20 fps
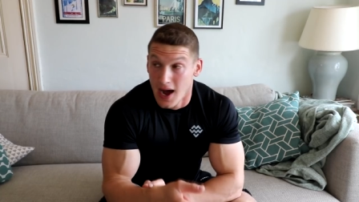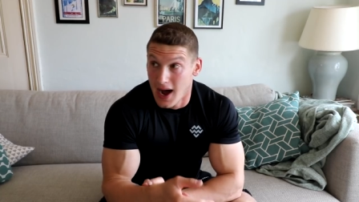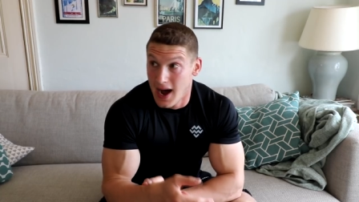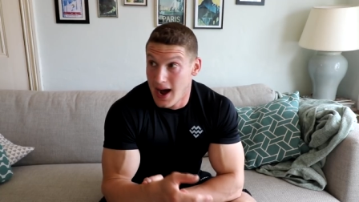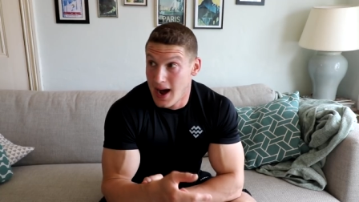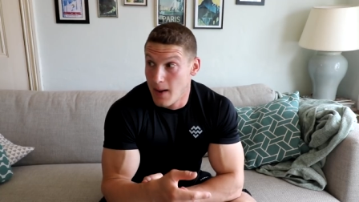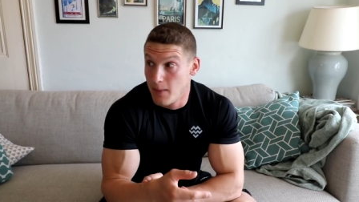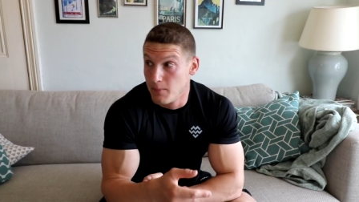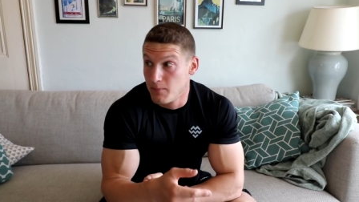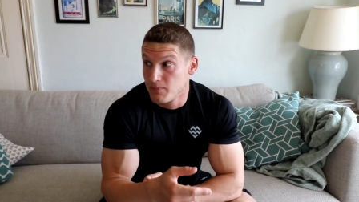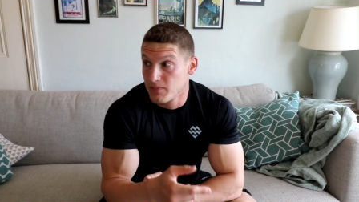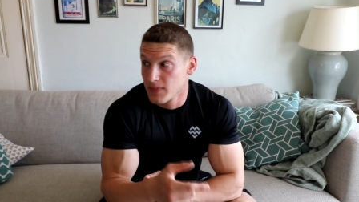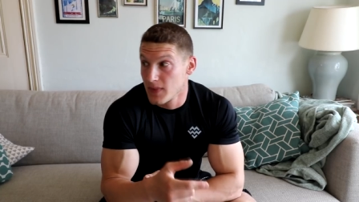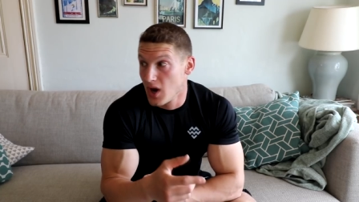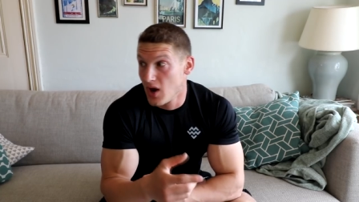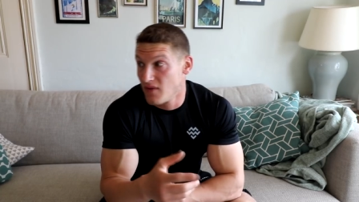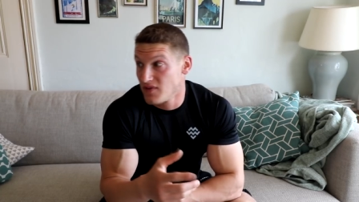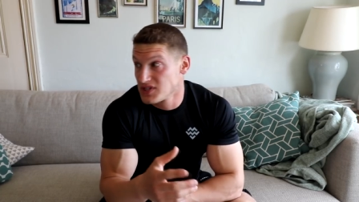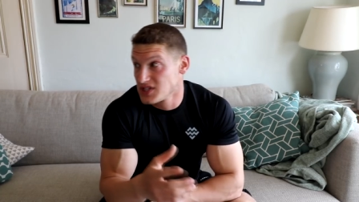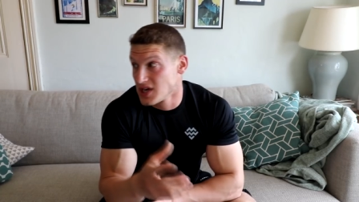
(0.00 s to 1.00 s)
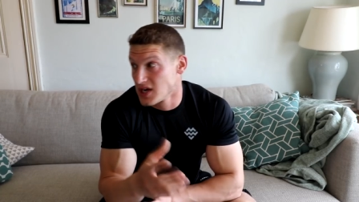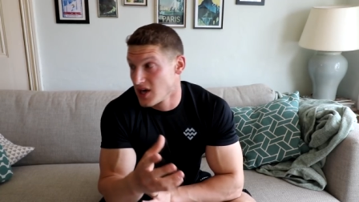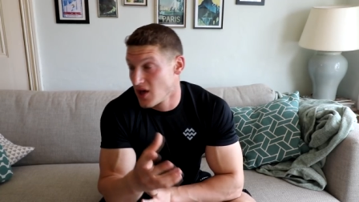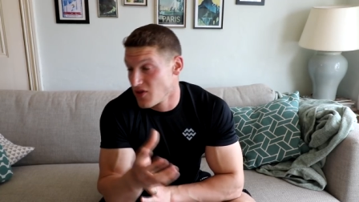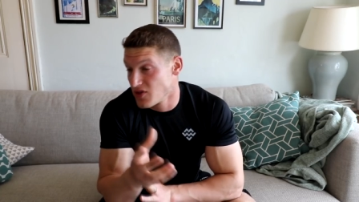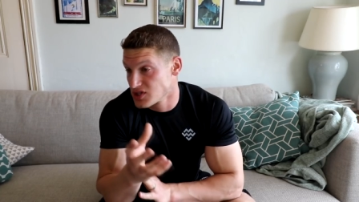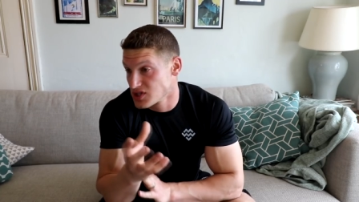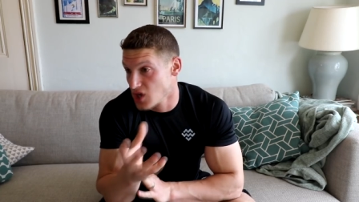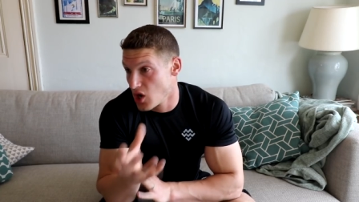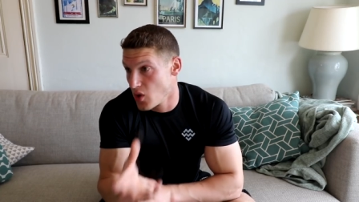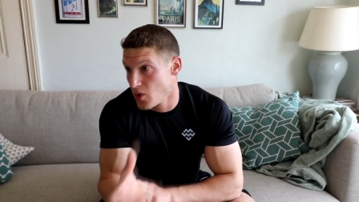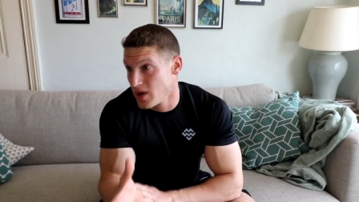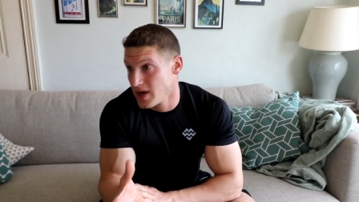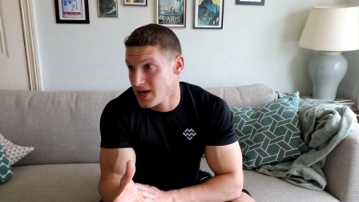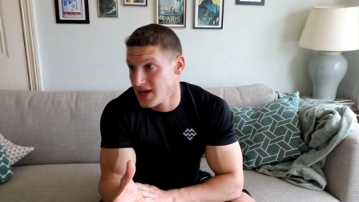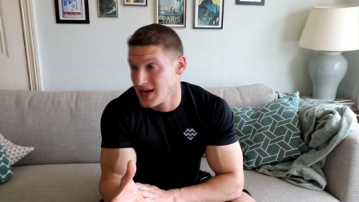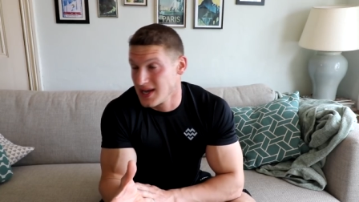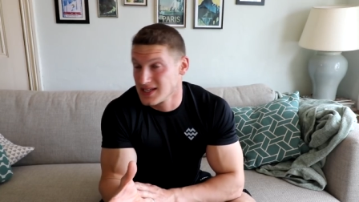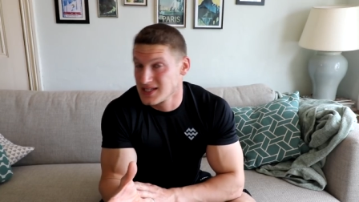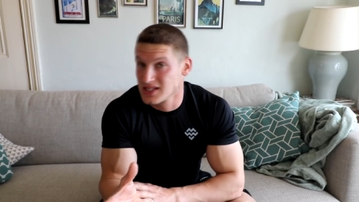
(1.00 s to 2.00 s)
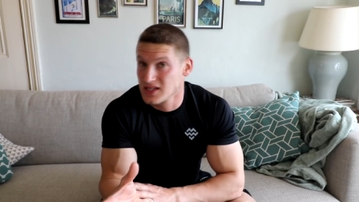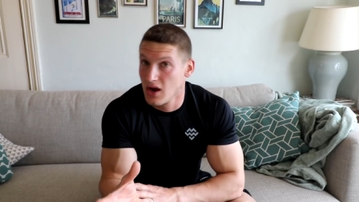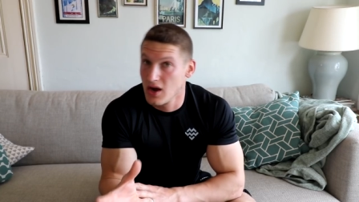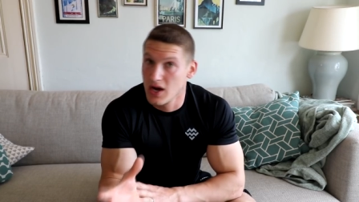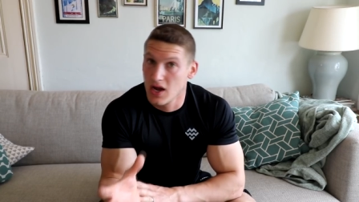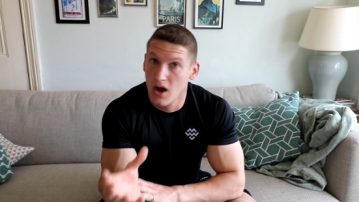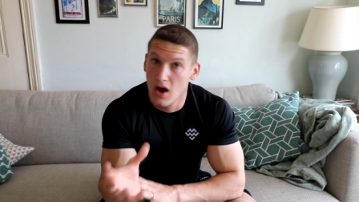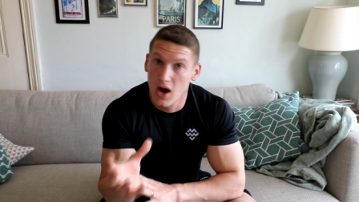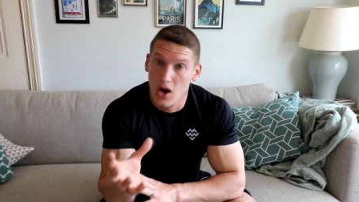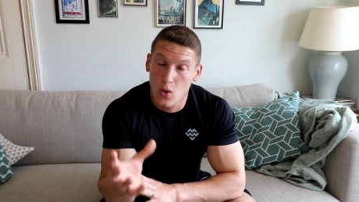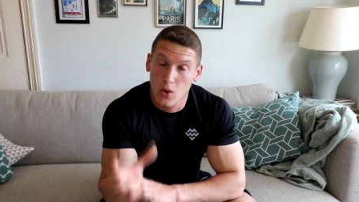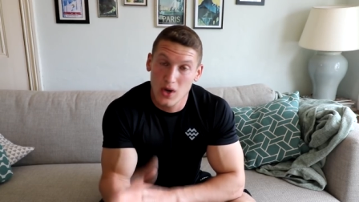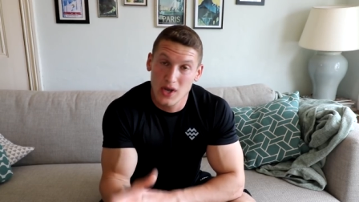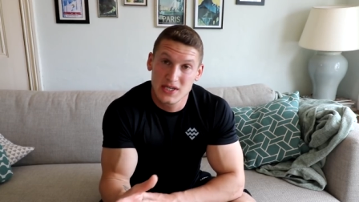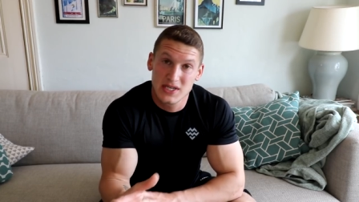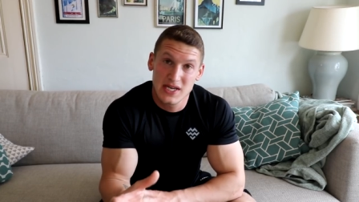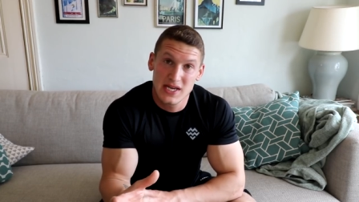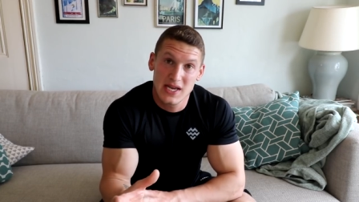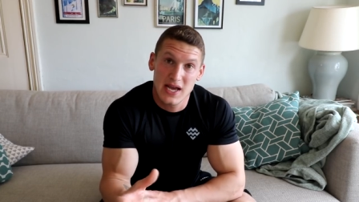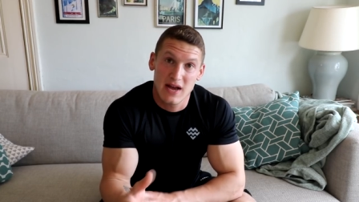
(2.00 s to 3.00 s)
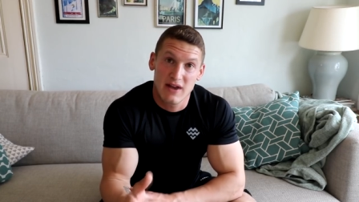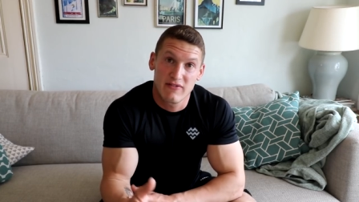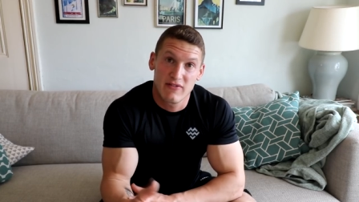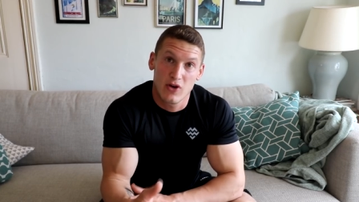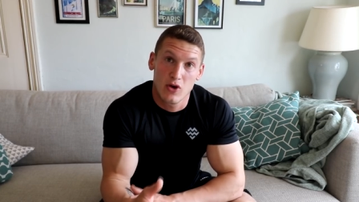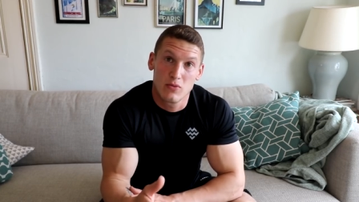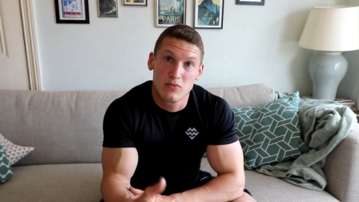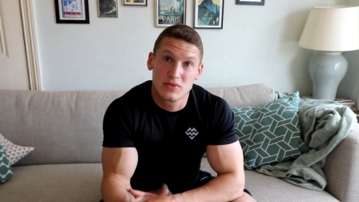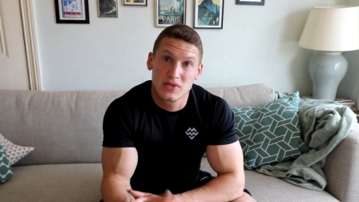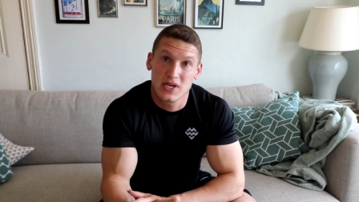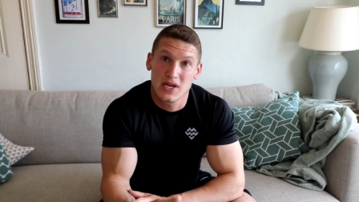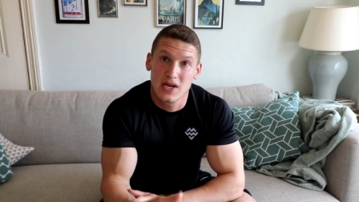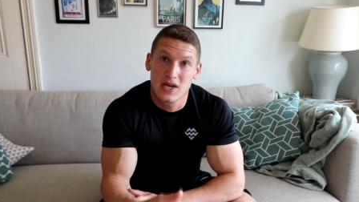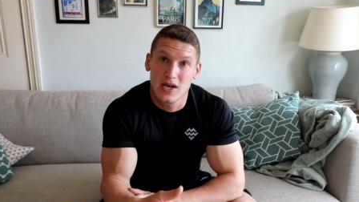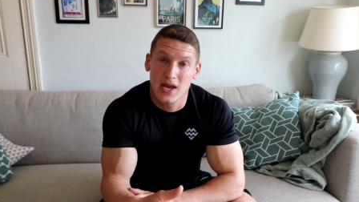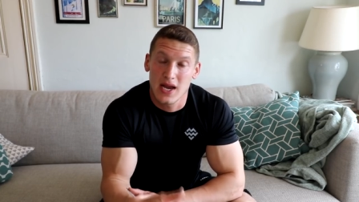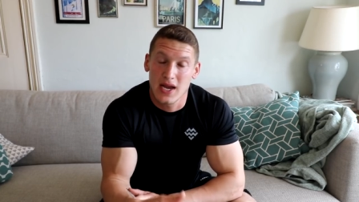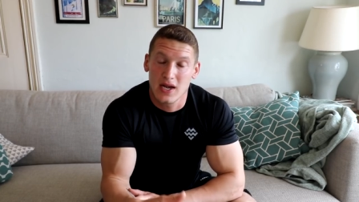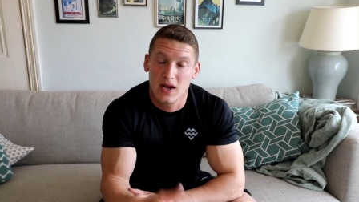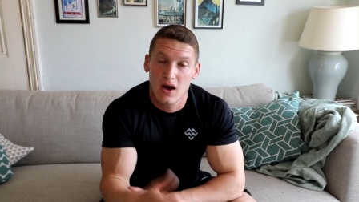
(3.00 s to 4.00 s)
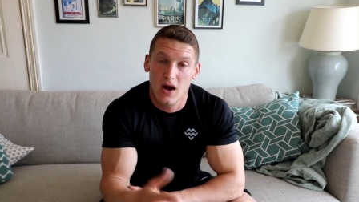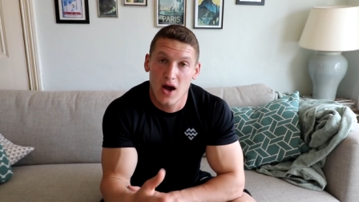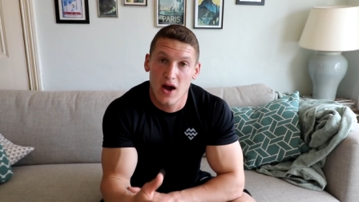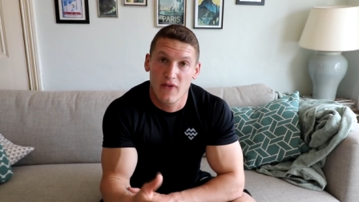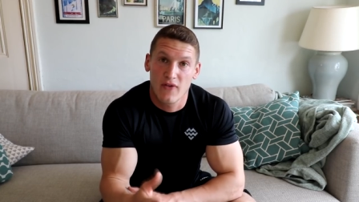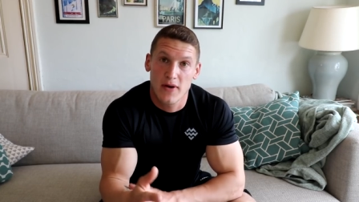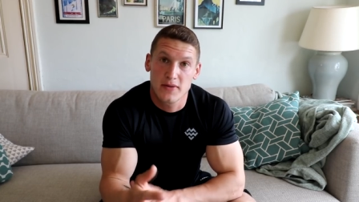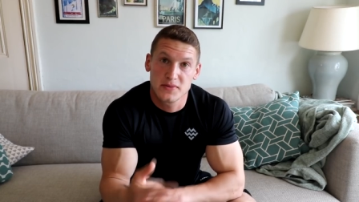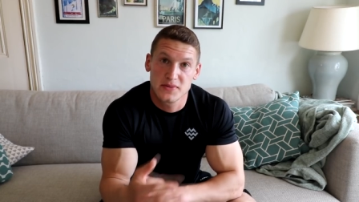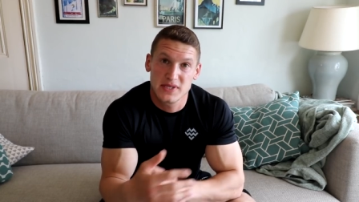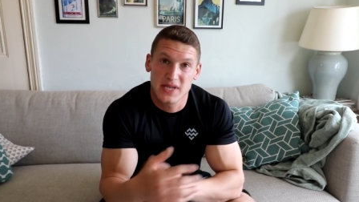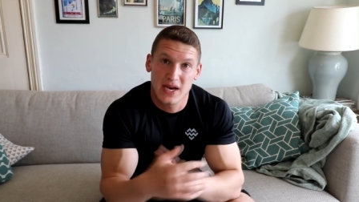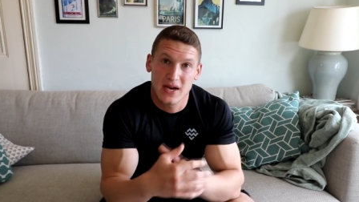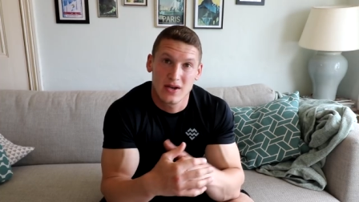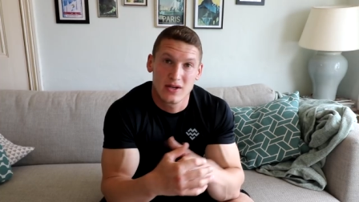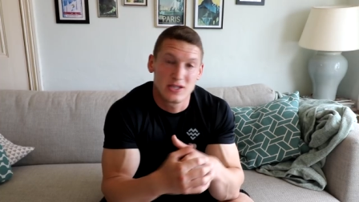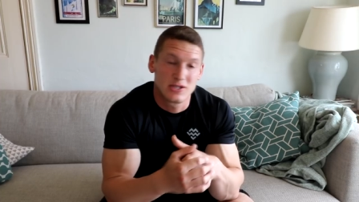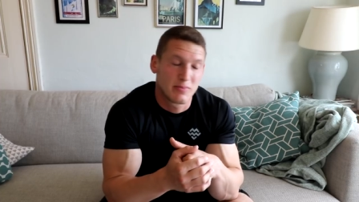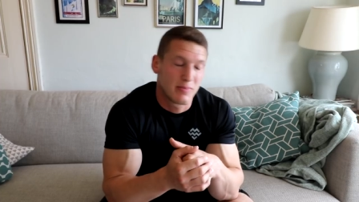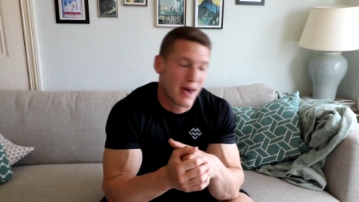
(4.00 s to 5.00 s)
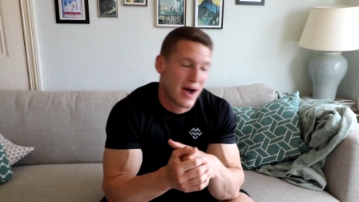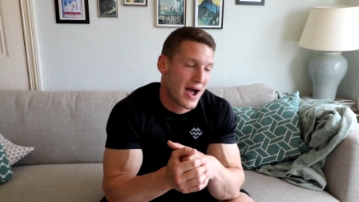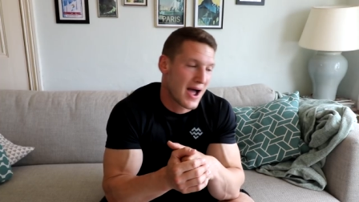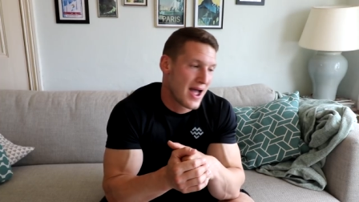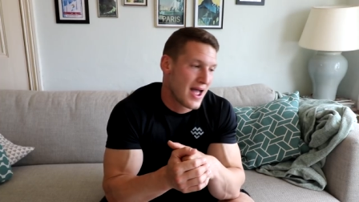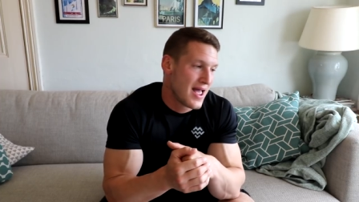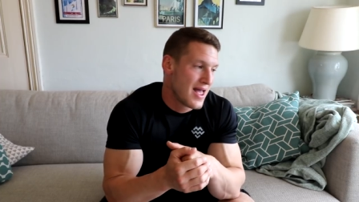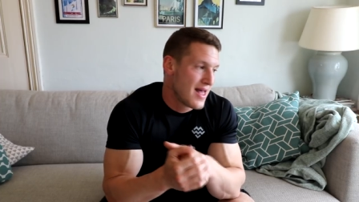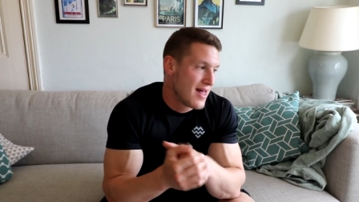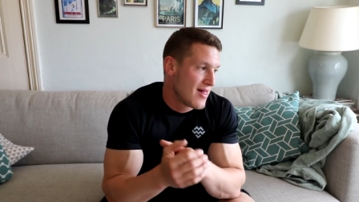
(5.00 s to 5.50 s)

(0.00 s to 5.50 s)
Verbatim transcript: Um, obviously I know the Sony is slightly higher quality and films in, in higher frames per second, but